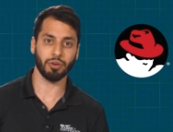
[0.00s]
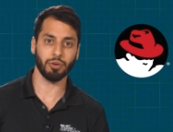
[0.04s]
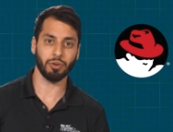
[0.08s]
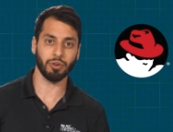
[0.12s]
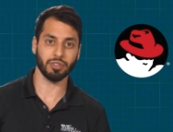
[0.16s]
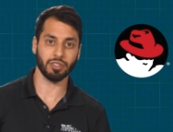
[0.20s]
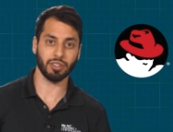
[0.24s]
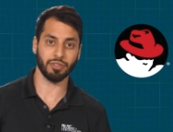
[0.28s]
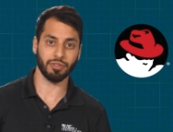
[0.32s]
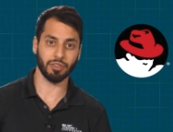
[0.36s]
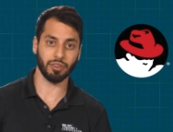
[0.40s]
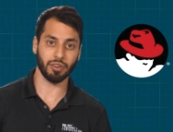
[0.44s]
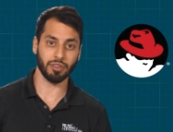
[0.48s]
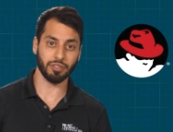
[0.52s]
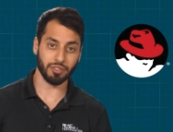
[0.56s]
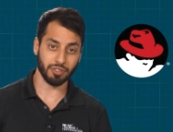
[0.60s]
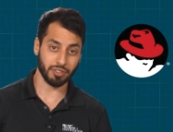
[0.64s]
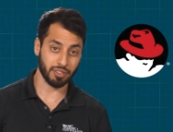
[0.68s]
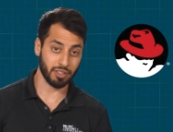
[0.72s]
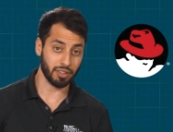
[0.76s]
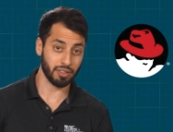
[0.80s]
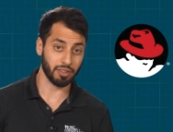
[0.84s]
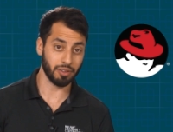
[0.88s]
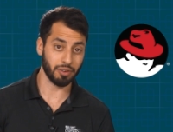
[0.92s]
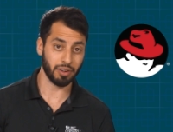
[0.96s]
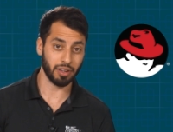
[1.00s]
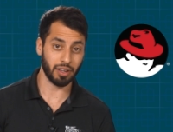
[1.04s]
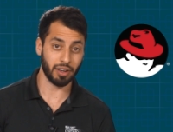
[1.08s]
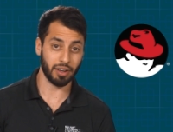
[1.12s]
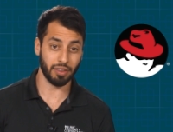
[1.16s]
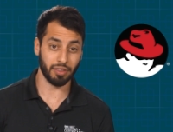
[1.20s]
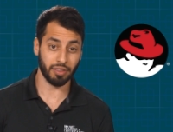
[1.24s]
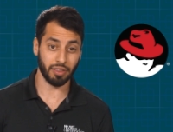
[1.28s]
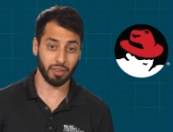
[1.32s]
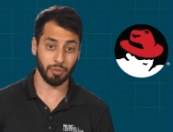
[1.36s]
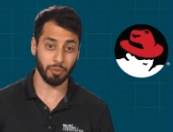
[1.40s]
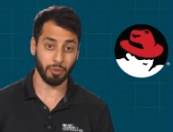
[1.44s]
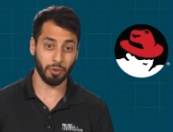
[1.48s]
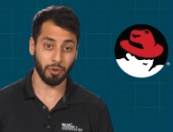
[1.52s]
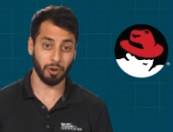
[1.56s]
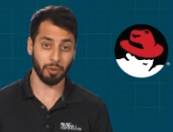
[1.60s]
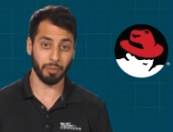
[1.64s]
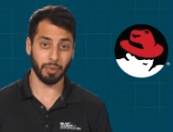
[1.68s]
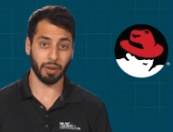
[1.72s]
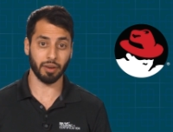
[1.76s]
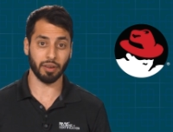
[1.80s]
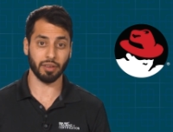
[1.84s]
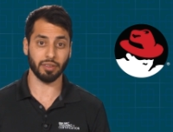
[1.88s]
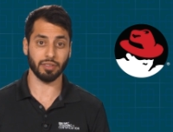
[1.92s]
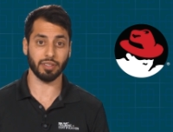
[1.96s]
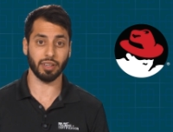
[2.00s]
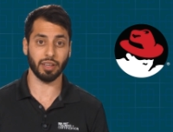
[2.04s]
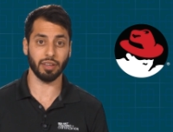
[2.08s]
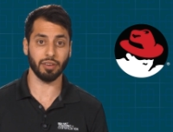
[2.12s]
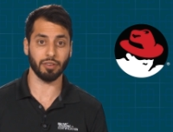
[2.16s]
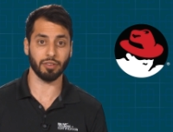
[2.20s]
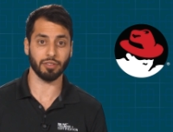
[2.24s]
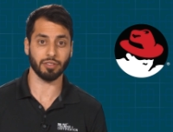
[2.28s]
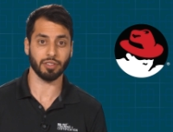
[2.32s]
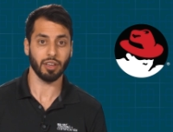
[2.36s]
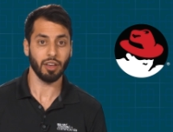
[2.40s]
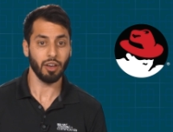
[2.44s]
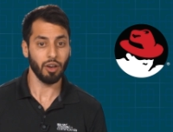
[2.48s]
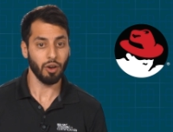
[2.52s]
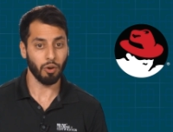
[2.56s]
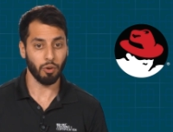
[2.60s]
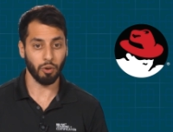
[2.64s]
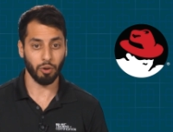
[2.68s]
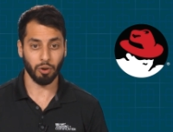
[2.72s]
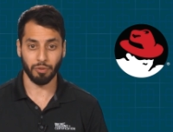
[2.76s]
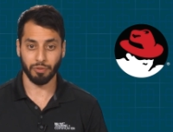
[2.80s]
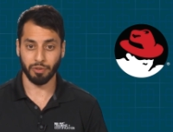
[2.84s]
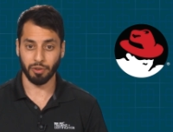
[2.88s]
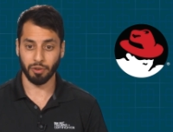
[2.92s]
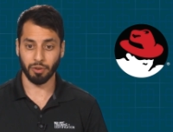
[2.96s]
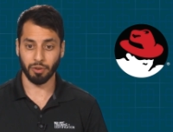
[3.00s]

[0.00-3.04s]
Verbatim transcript: course if you're interested in learning anything more about containers, or if